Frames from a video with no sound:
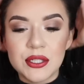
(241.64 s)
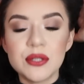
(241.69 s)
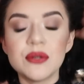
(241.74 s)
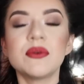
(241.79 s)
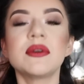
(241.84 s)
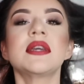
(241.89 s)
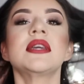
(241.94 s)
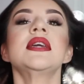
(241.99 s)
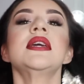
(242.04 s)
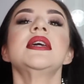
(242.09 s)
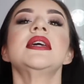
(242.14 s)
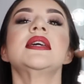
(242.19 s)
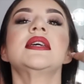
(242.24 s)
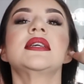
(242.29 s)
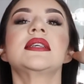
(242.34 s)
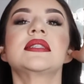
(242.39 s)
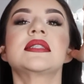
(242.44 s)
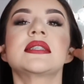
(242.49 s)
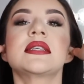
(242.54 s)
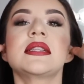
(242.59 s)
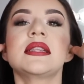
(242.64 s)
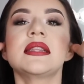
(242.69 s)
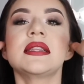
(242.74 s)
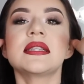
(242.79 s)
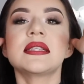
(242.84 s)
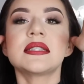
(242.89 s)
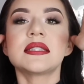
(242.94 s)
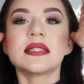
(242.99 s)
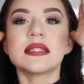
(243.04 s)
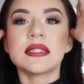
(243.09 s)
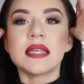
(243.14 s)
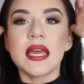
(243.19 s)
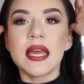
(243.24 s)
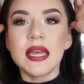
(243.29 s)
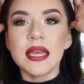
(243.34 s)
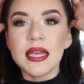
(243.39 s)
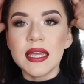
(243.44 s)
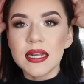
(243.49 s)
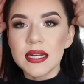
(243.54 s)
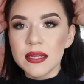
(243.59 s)
doing, is
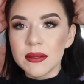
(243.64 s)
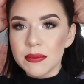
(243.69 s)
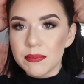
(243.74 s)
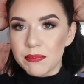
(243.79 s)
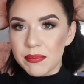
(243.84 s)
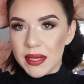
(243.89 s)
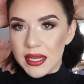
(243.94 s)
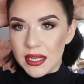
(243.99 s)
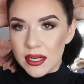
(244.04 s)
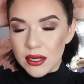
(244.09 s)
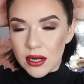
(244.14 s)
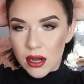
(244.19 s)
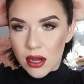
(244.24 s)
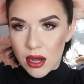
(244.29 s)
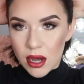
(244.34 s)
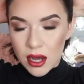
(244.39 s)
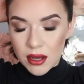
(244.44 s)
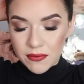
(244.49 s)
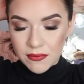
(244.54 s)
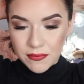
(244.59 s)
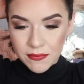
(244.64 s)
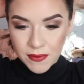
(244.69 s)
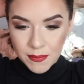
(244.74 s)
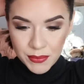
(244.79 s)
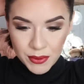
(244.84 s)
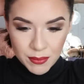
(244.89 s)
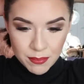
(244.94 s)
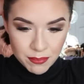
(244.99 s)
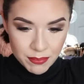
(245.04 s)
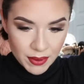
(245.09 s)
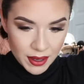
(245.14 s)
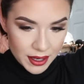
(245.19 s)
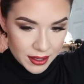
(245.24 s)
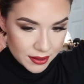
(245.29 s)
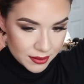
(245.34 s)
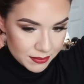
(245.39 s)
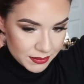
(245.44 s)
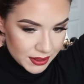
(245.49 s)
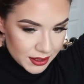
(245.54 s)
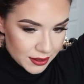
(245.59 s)
taking a bit off from the
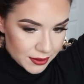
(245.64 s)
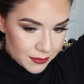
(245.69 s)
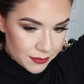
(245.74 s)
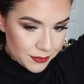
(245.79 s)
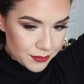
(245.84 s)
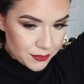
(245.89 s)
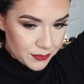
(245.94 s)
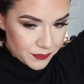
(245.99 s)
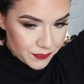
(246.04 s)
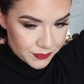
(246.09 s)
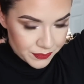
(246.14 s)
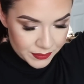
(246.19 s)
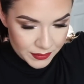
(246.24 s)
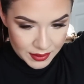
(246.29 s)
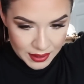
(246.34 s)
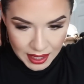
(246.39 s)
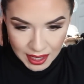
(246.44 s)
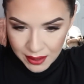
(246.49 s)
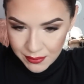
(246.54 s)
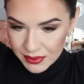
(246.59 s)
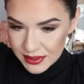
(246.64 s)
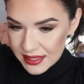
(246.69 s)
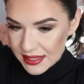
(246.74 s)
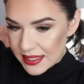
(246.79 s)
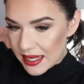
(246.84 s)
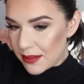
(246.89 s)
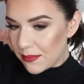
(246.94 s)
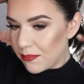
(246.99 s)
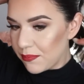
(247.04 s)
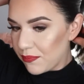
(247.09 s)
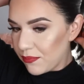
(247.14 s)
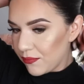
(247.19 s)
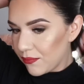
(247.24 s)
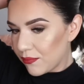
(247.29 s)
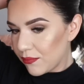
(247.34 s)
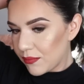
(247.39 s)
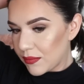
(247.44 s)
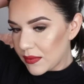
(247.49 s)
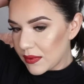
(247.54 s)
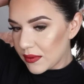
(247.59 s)
bottom here. I would say
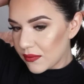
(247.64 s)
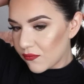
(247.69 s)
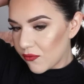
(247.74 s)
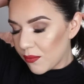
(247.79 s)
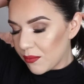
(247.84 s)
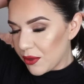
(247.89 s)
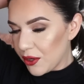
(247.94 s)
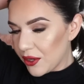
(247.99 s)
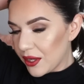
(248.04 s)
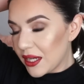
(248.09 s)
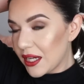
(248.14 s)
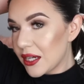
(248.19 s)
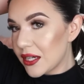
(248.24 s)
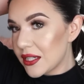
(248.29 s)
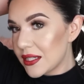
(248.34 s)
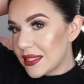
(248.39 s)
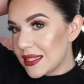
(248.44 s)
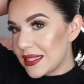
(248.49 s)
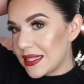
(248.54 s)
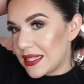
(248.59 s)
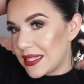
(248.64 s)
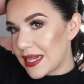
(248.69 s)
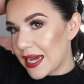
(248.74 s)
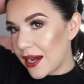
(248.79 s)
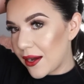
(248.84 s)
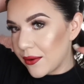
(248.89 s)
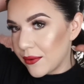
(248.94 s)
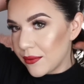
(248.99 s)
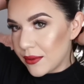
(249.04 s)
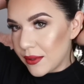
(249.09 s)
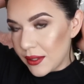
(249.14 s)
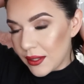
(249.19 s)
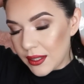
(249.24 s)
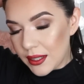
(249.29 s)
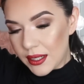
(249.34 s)
from your ears down.